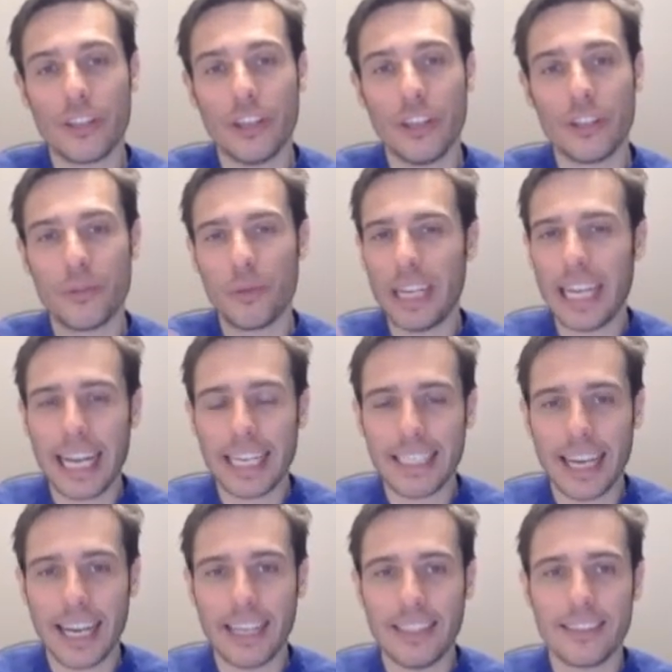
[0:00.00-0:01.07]
28
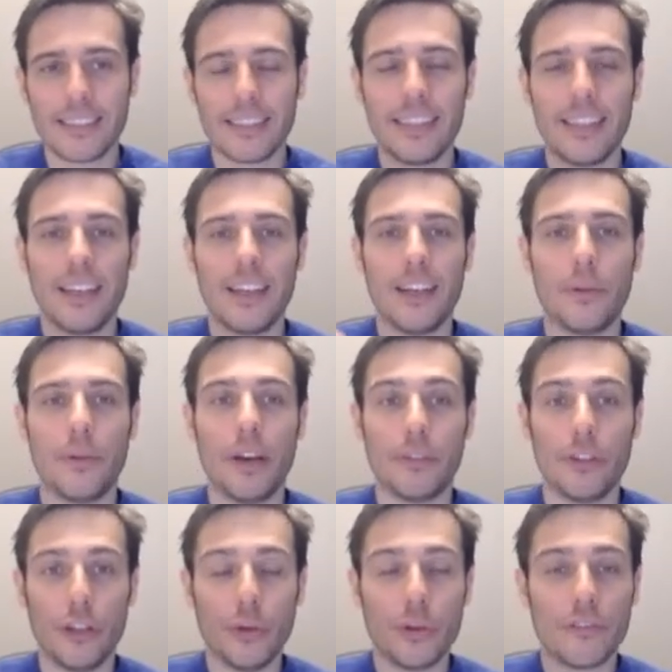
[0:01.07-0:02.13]
days. We have a
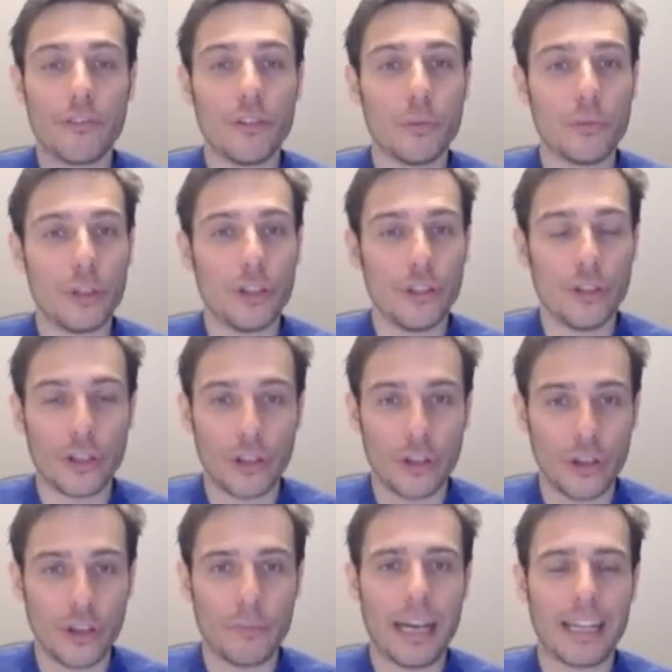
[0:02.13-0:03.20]
new and full moon. You can
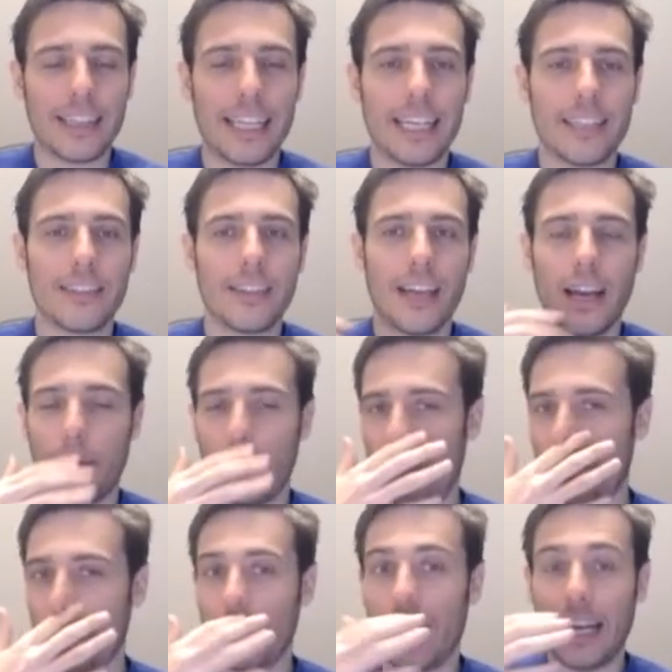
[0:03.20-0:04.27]
learn about that.
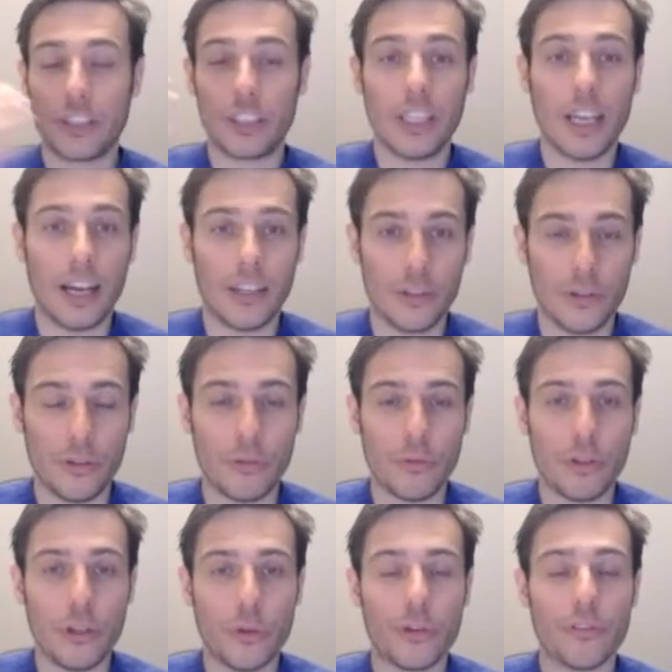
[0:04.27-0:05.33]
Actually, I do
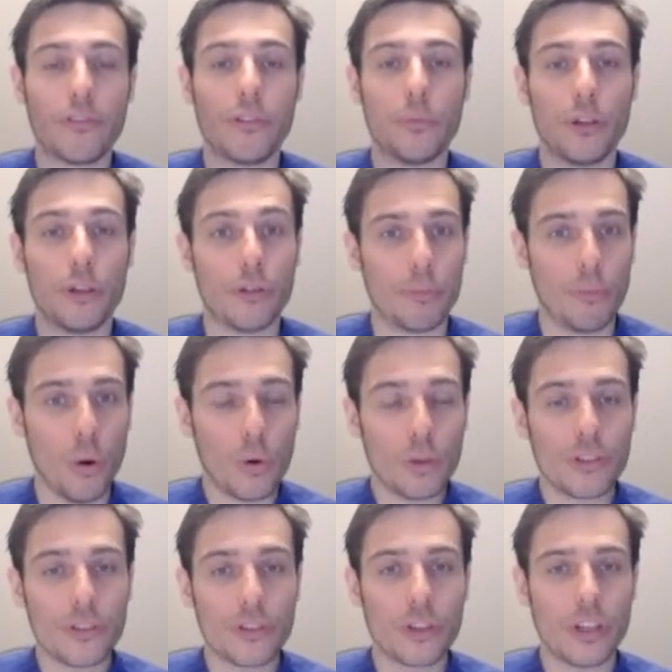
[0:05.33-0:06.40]
new and full moon
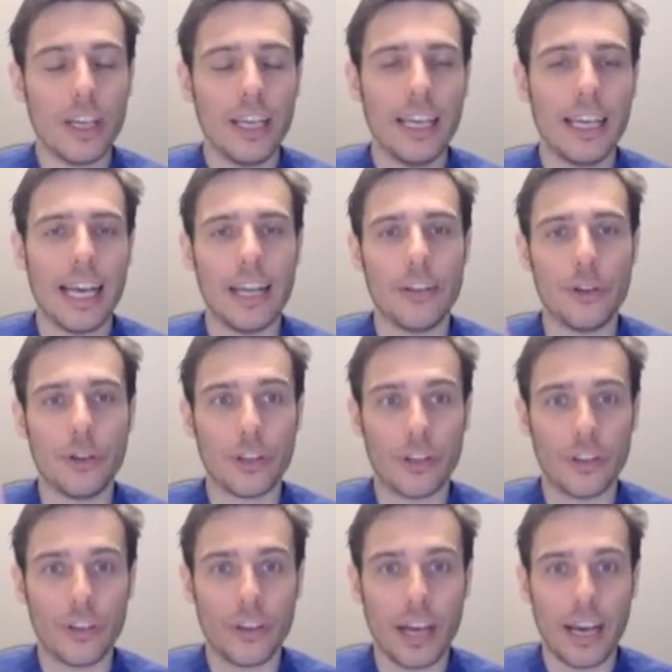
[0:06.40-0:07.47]
reports, and you
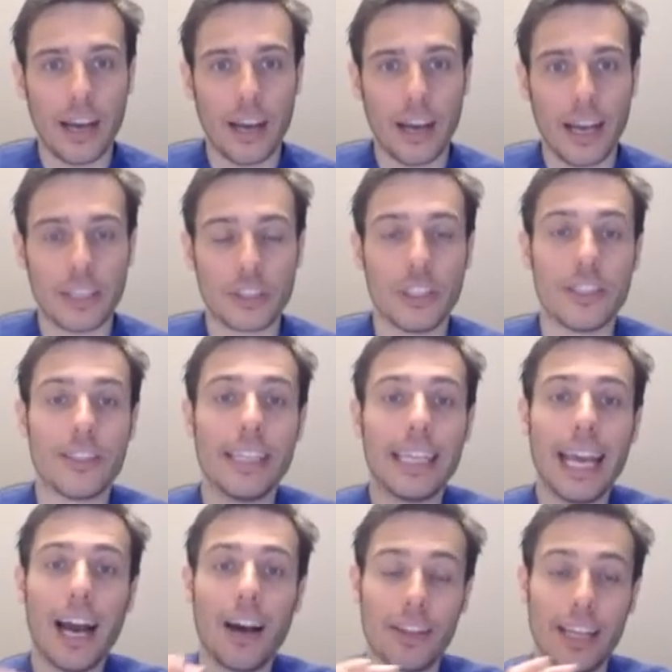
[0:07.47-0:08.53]
can actually see
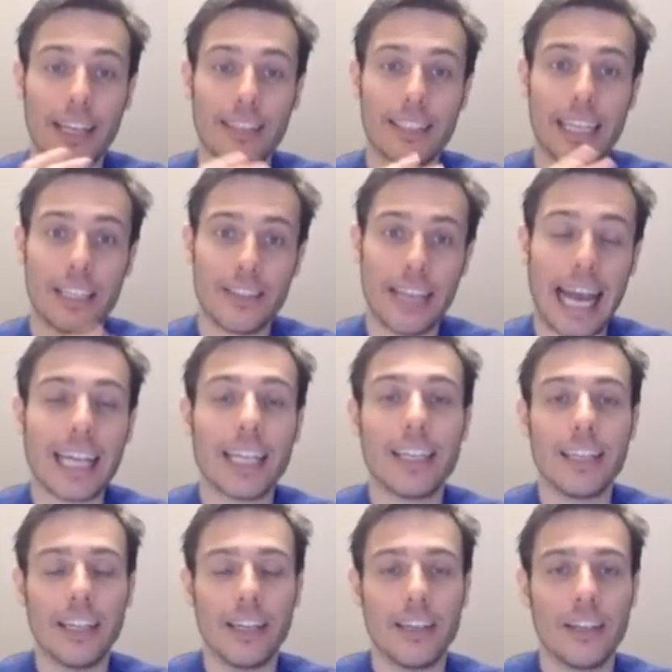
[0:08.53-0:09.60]
how that gets anchored
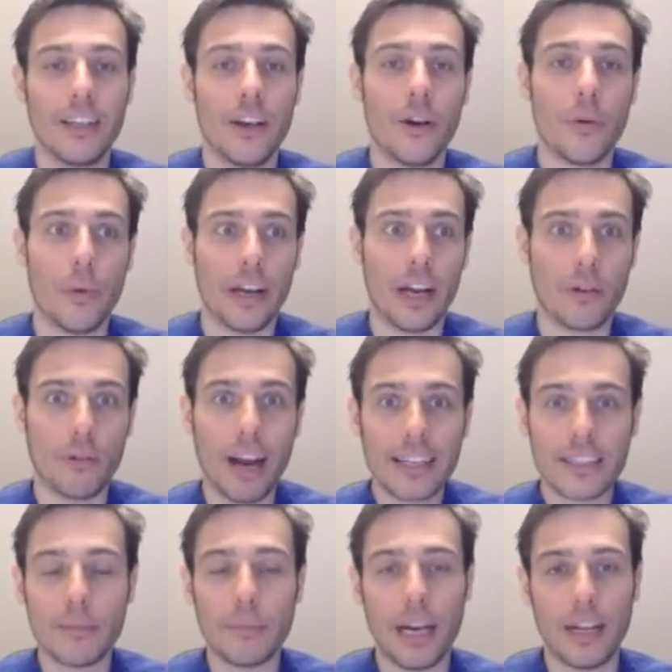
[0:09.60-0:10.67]
in when I
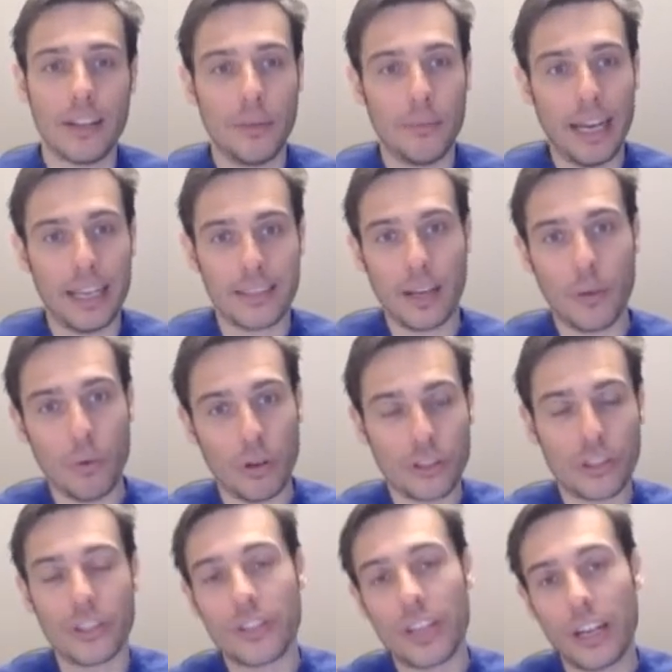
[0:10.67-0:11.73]
write about them as I watch
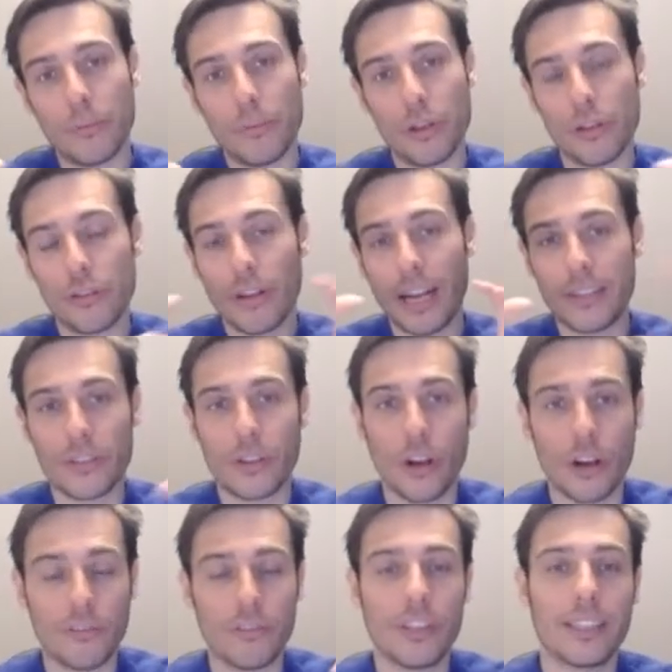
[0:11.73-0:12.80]
the sun and moon transit
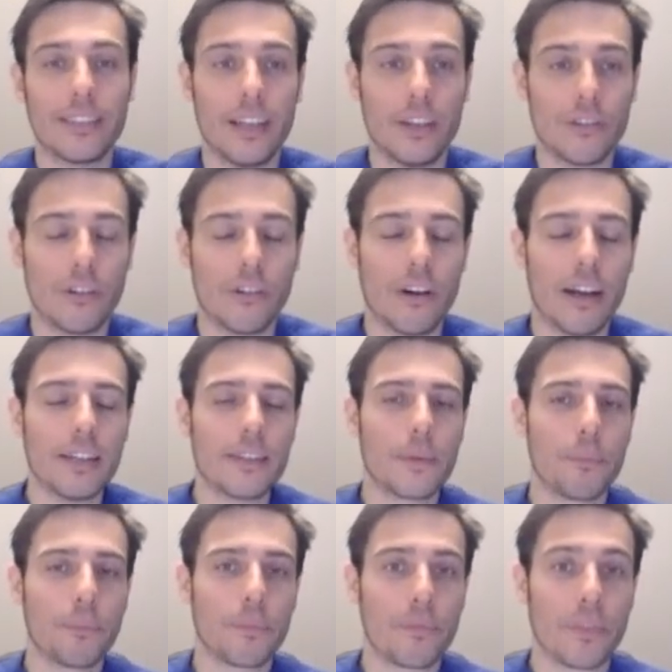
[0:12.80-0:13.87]
over, etc., right?
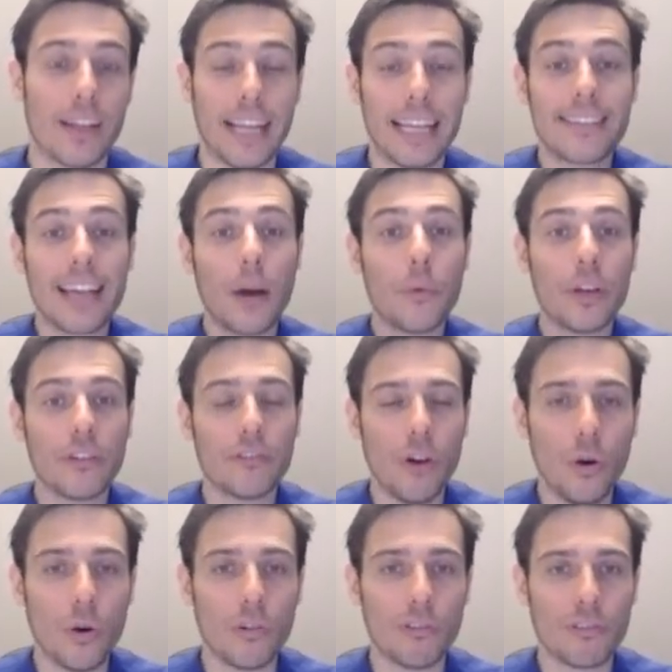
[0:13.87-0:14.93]
And that's how we
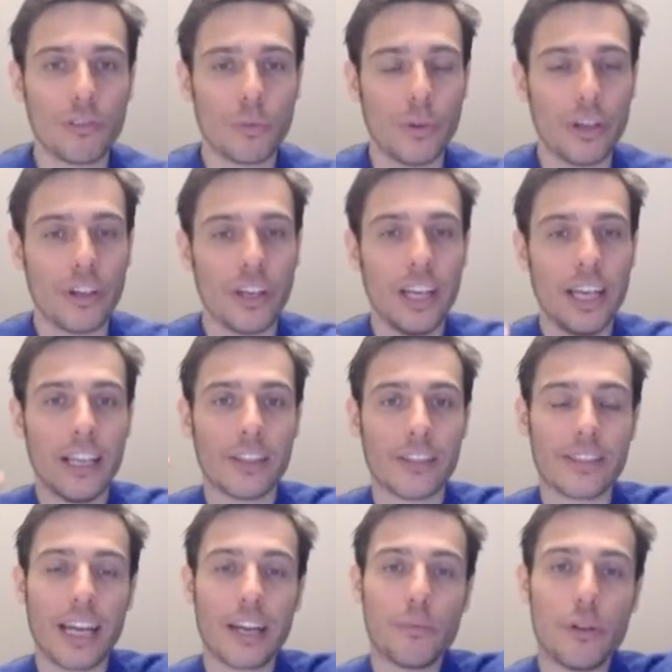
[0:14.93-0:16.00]
evolve, where the
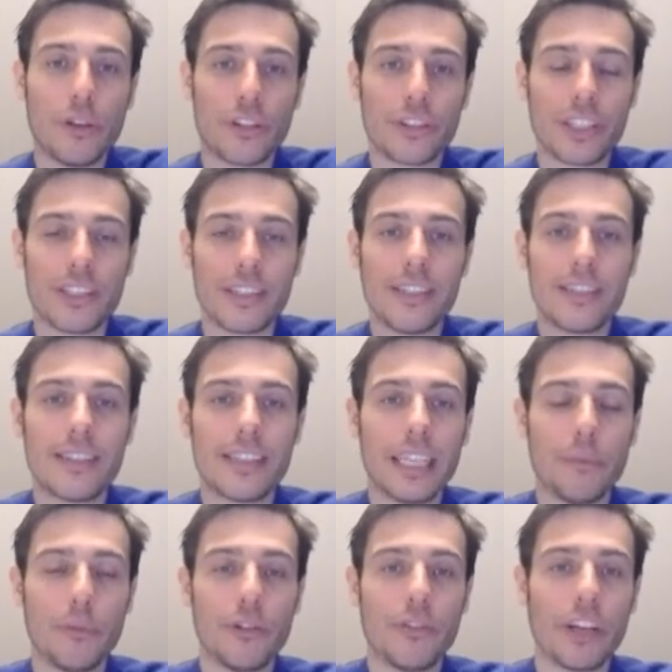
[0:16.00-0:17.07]
sun and moon is consistently
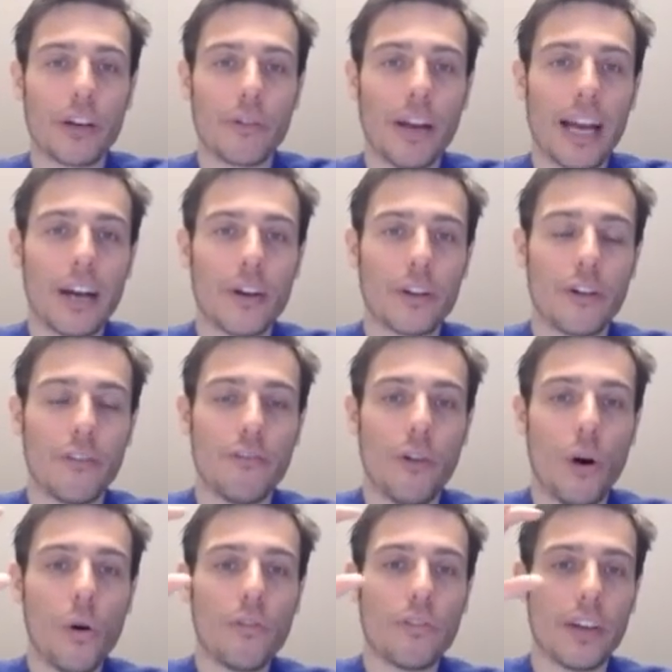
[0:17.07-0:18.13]
moving around,
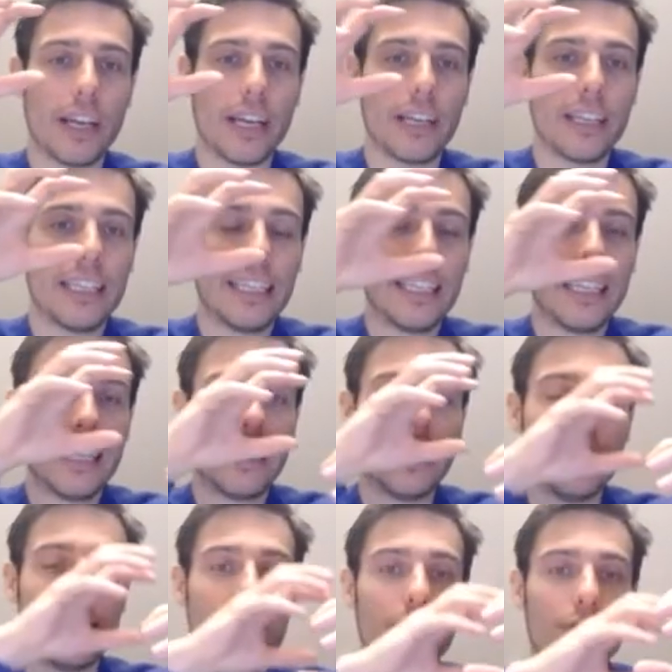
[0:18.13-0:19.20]
evolving
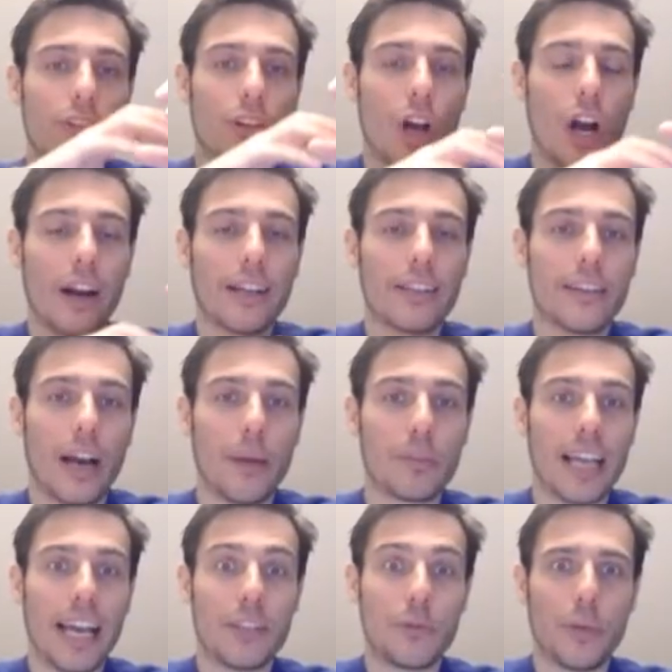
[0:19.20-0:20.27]
these different archetypes
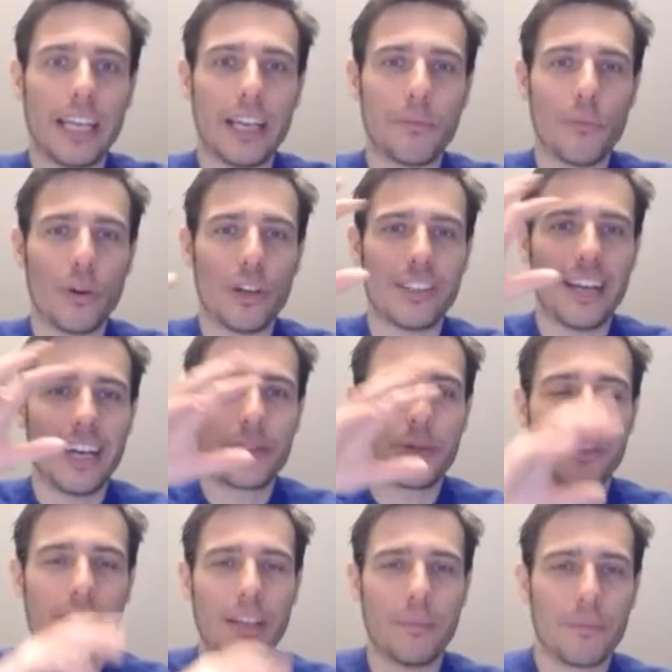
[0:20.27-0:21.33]
as we get more in touch
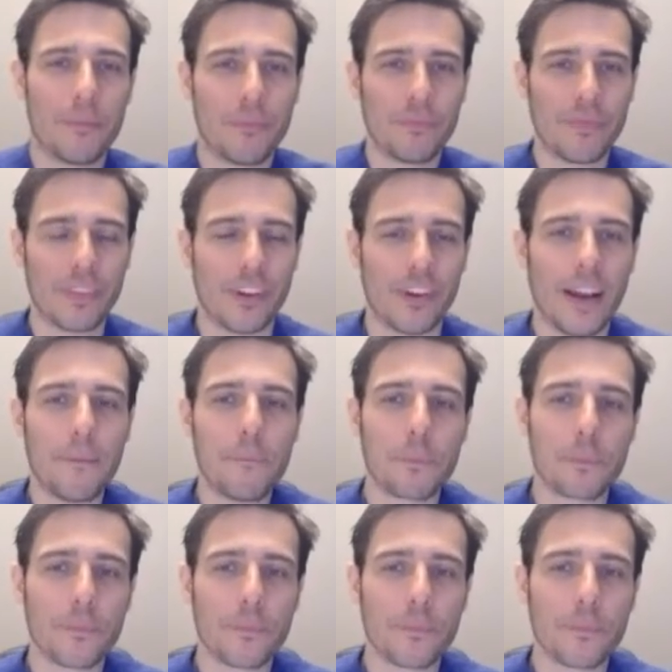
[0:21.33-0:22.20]
with them, okay?